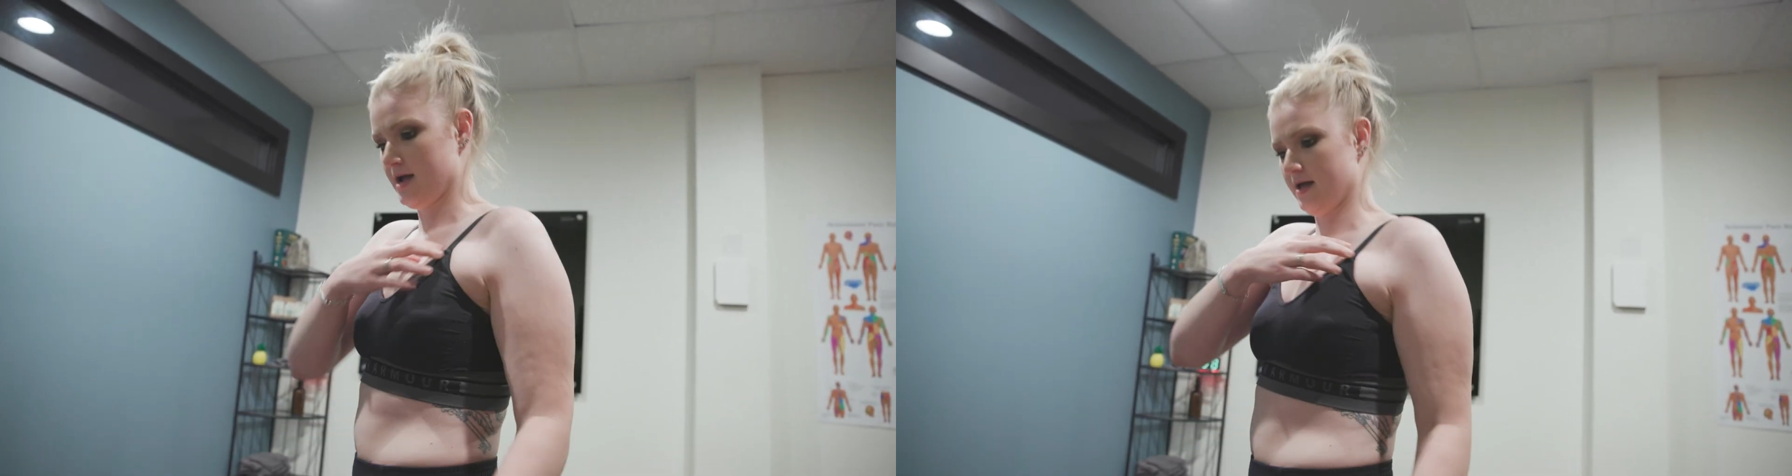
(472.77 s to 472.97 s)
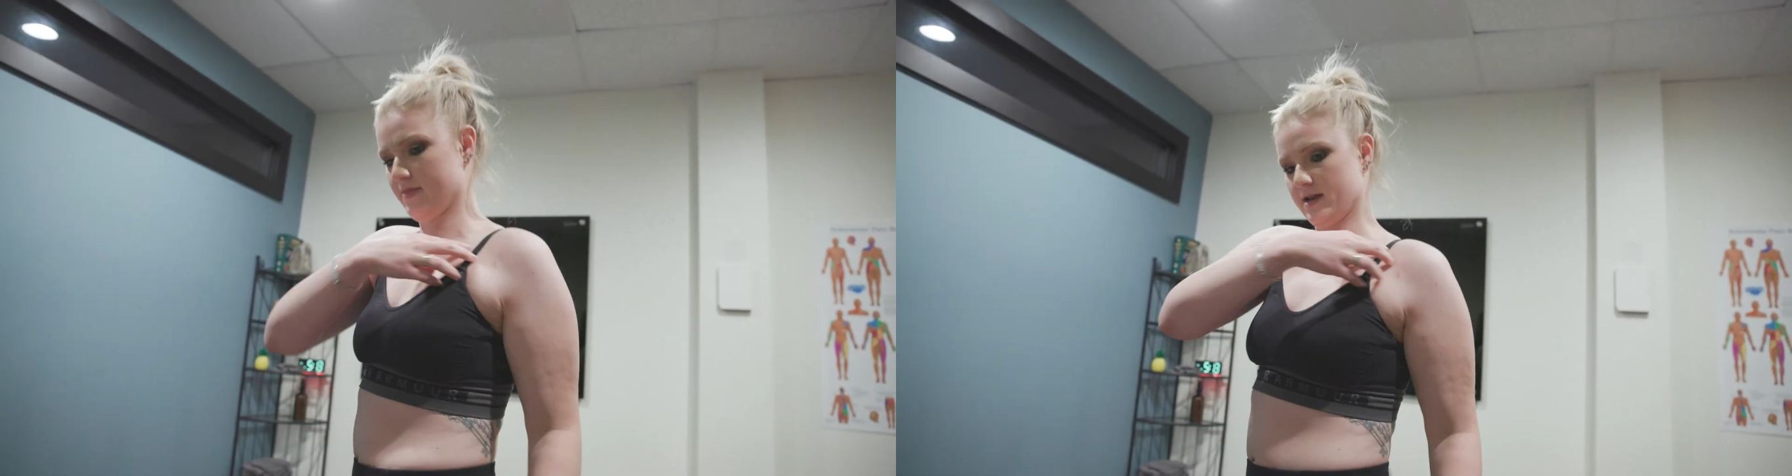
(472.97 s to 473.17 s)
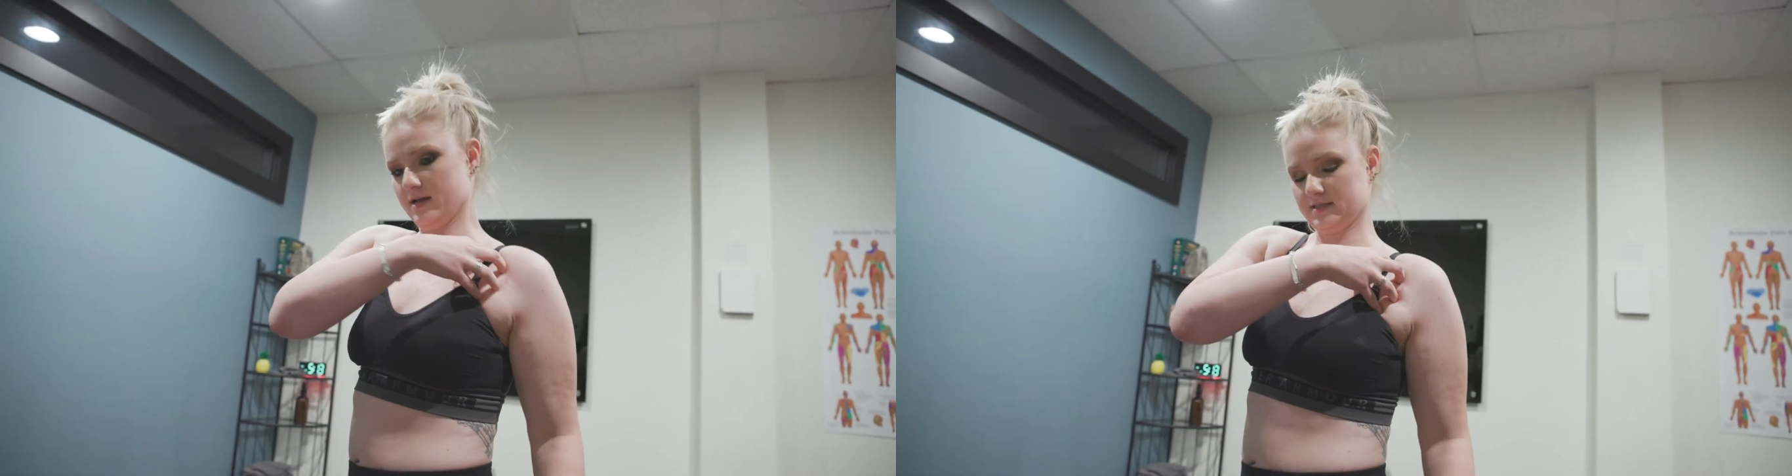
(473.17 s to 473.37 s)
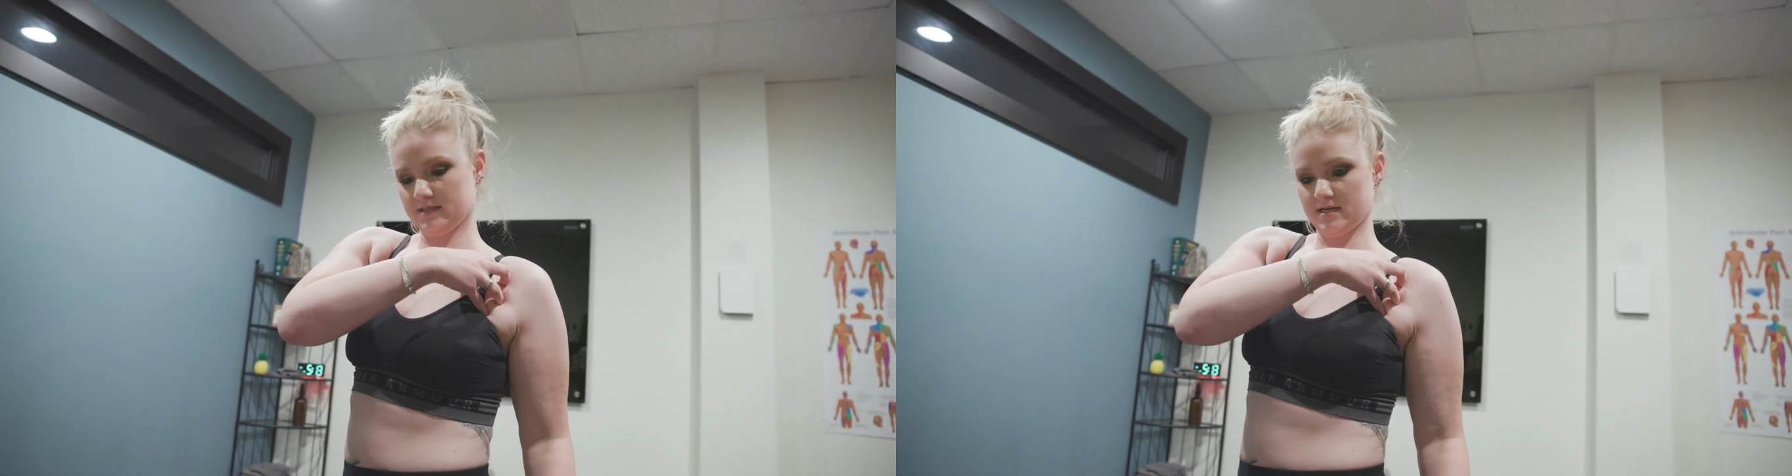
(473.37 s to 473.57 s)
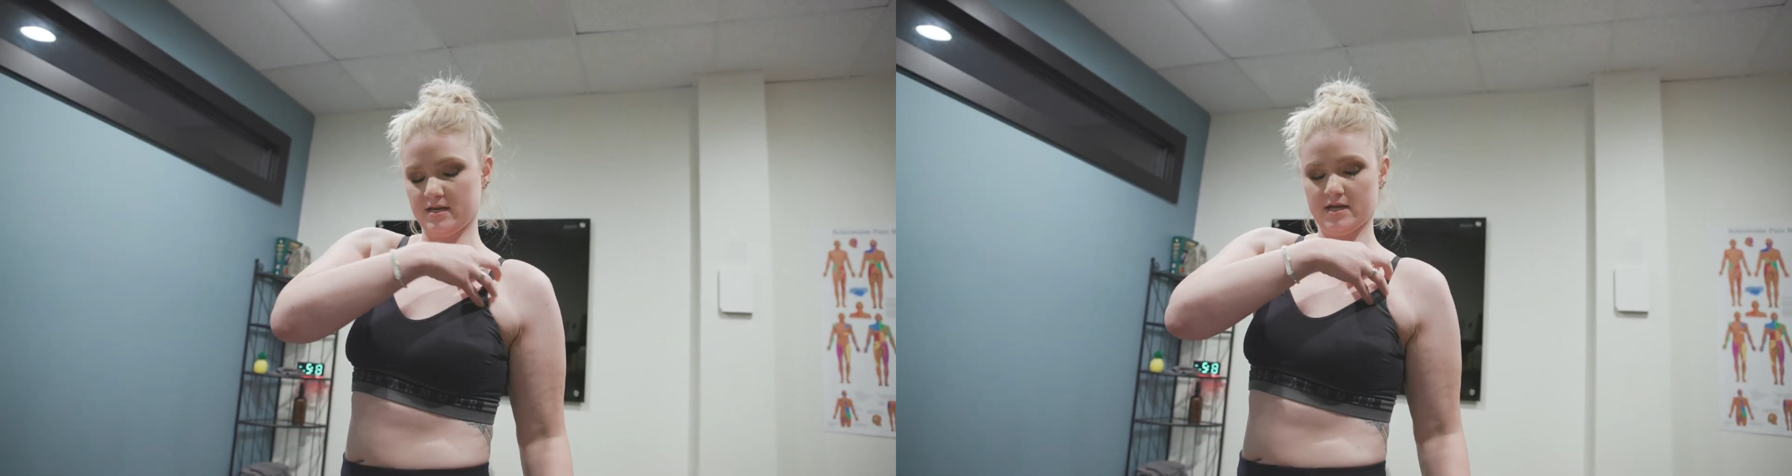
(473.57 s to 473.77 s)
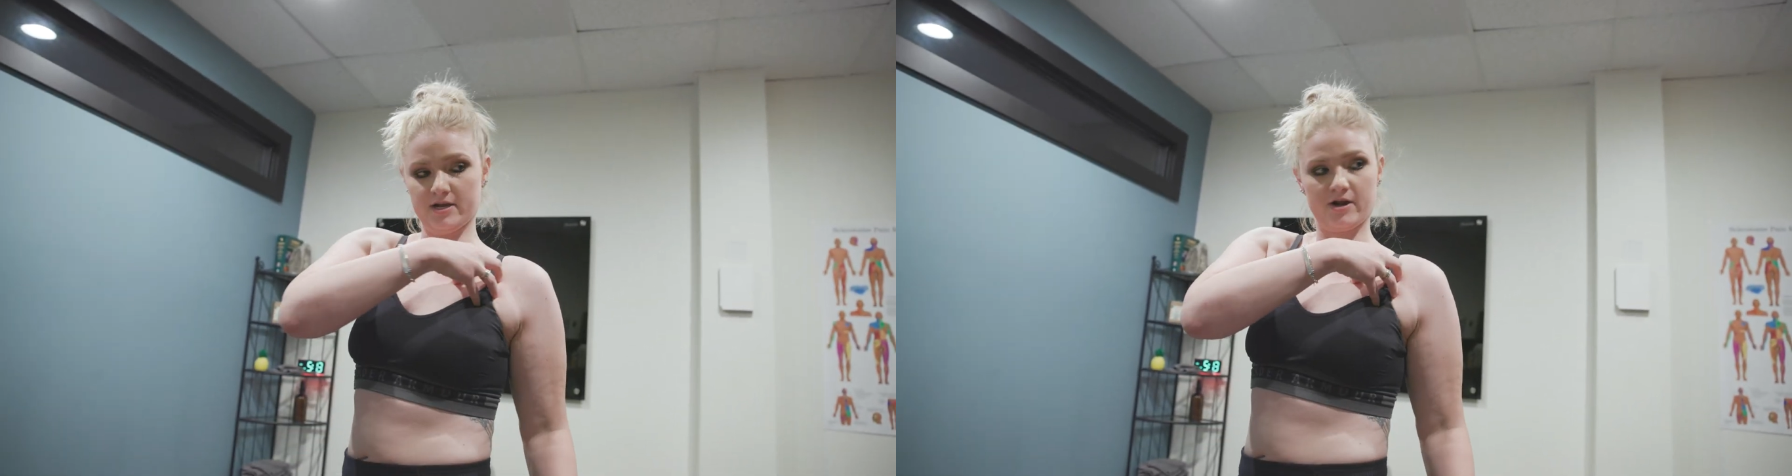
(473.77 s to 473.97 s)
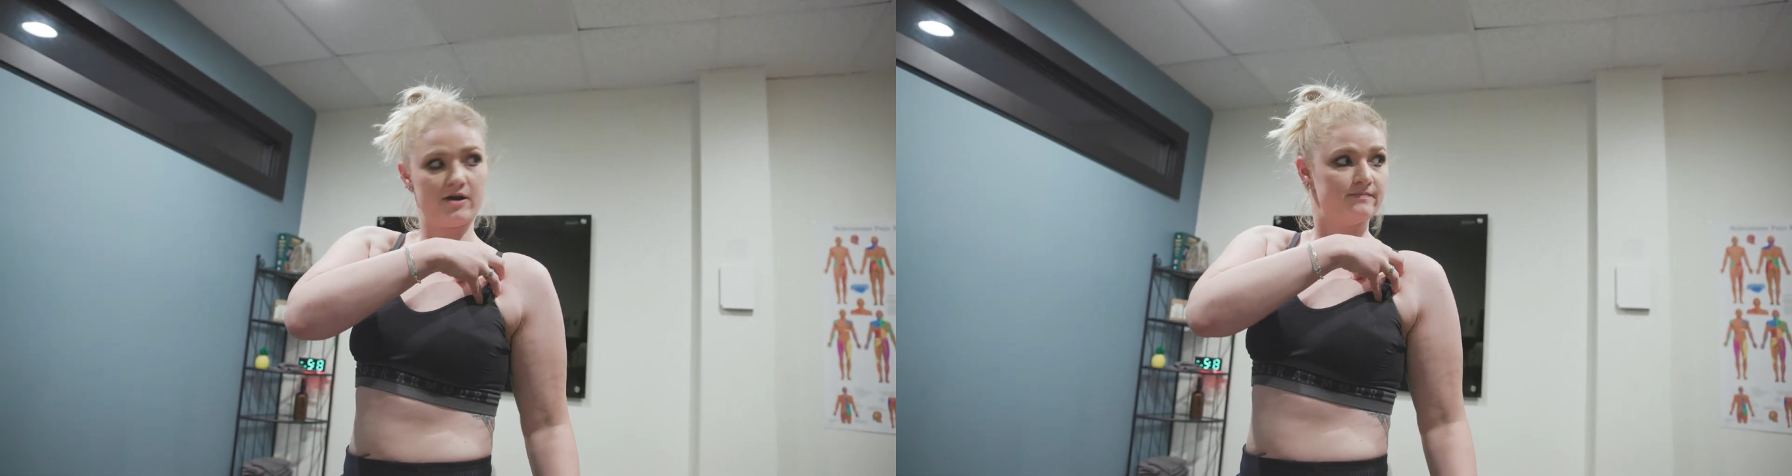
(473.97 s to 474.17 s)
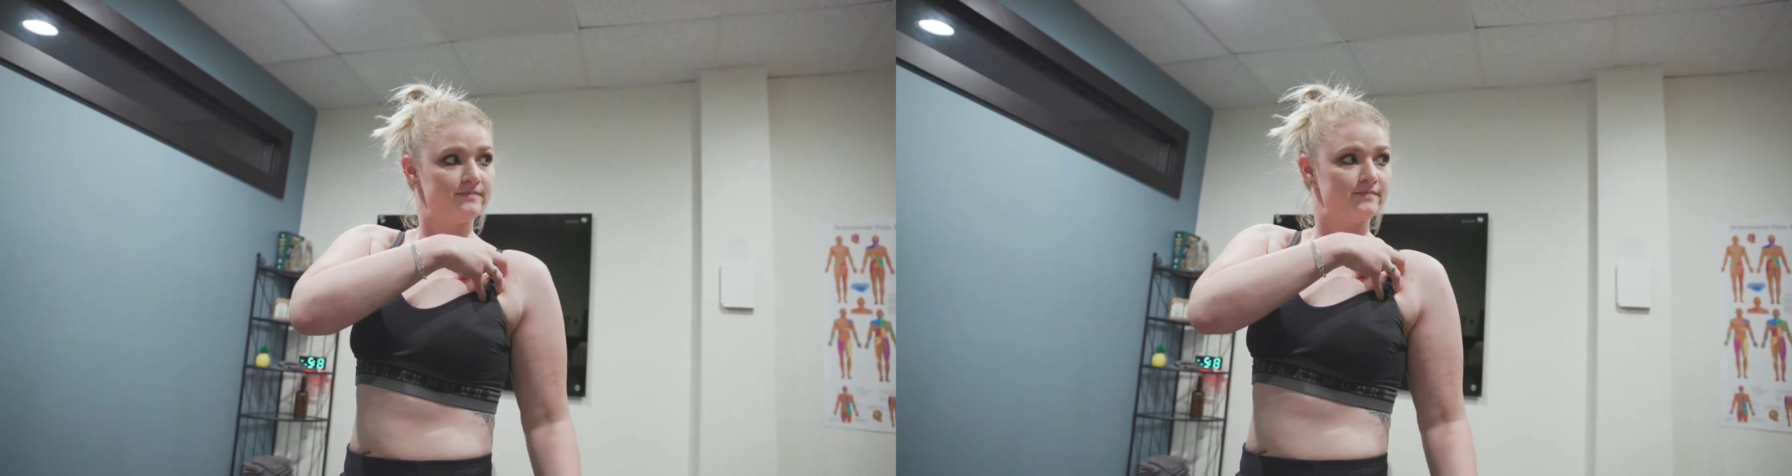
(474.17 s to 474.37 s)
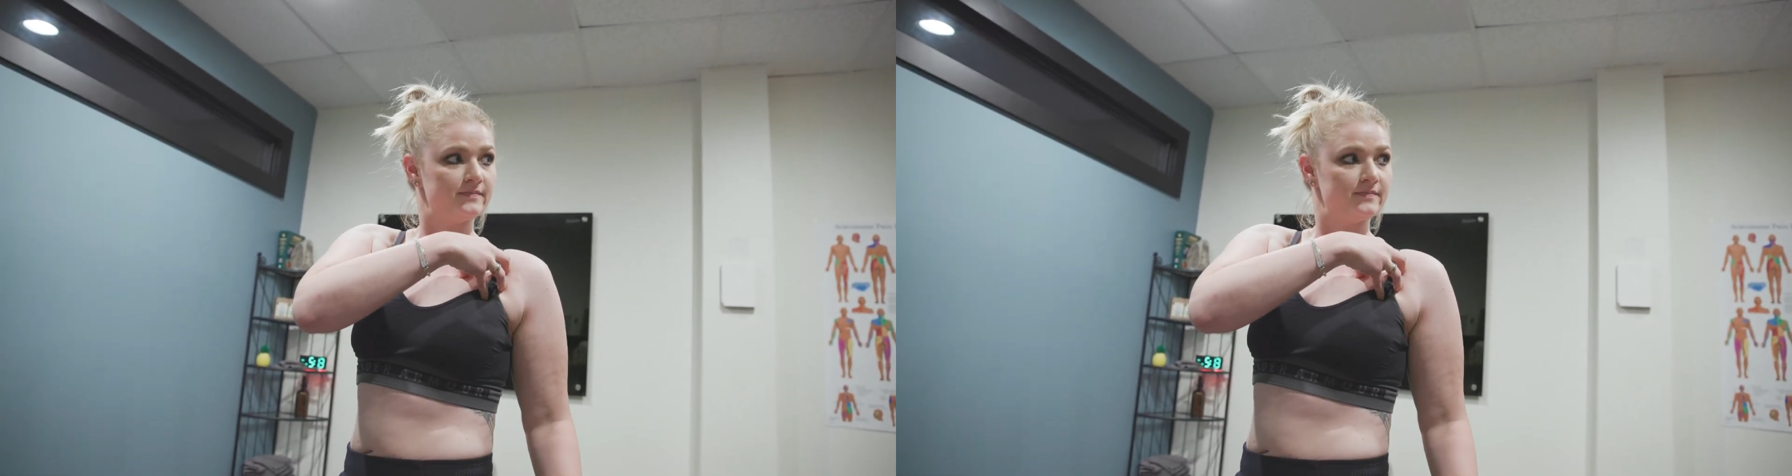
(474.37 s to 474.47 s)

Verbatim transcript: and then it's in here